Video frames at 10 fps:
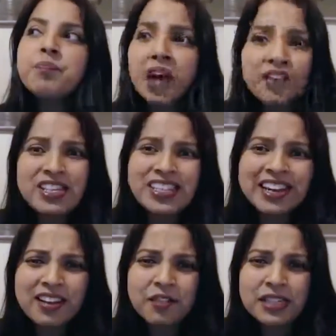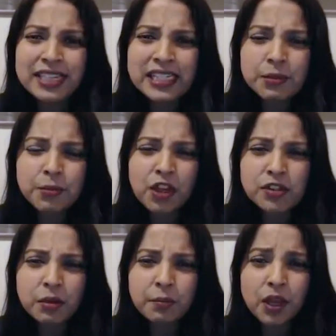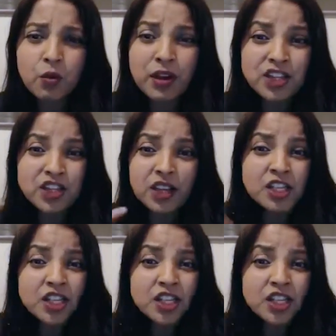I recently had a testimony for somebody who actually,